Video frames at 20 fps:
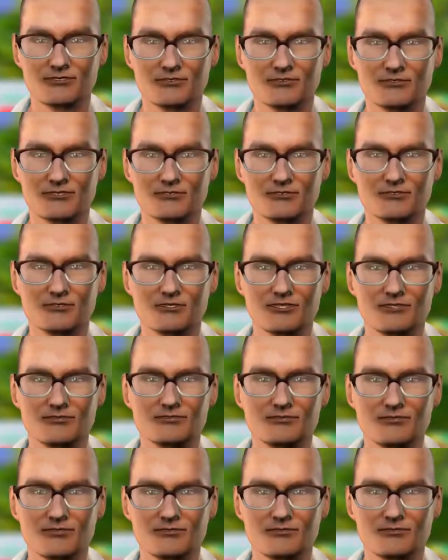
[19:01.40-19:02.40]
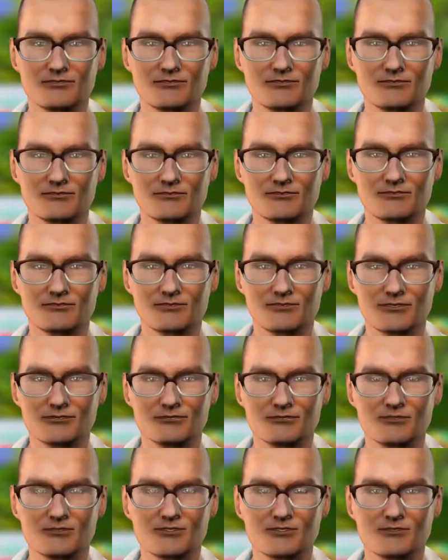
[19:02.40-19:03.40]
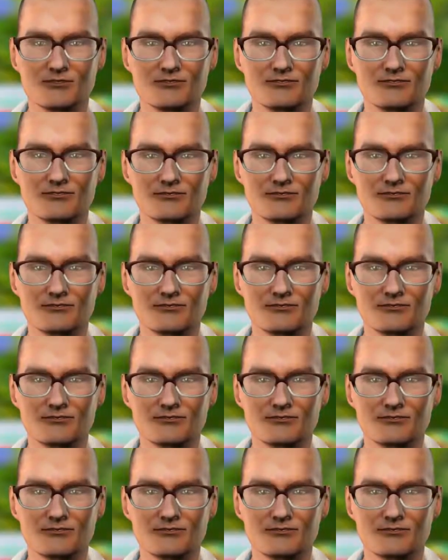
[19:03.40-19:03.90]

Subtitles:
very careful and manipulative